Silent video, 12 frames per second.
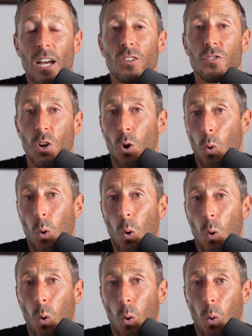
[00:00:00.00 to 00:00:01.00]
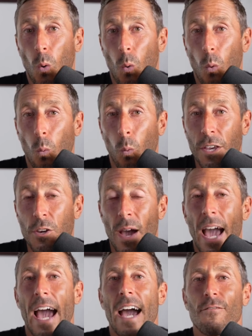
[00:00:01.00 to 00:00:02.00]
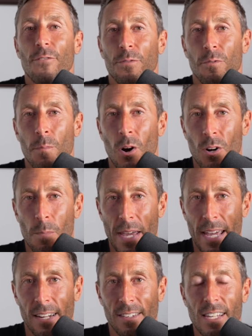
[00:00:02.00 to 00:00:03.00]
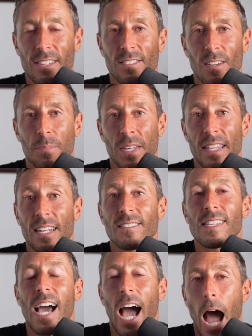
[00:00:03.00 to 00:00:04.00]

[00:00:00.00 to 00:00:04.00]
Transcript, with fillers: So what you have with rimonabant is something that is the